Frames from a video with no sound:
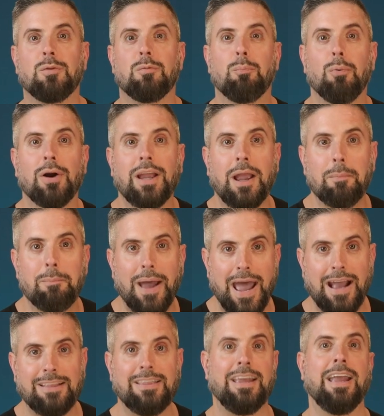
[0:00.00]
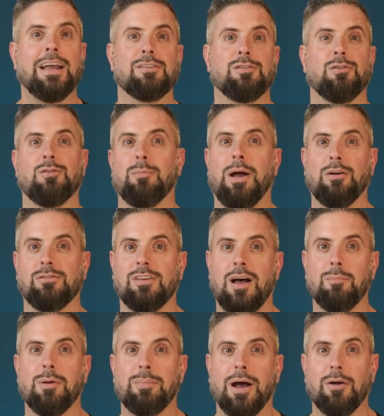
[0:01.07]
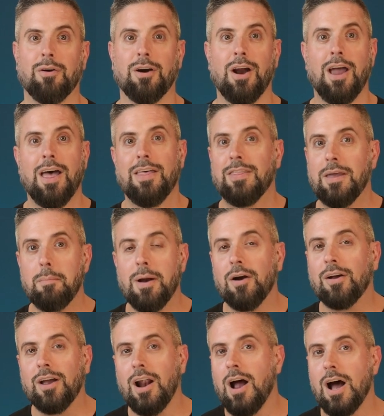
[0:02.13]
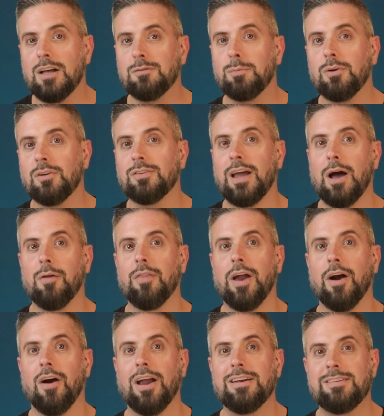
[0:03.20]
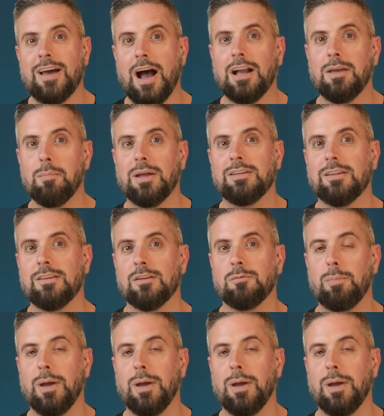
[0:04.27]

with bringing back the answers about zombie powder. The American hospital down there had documented this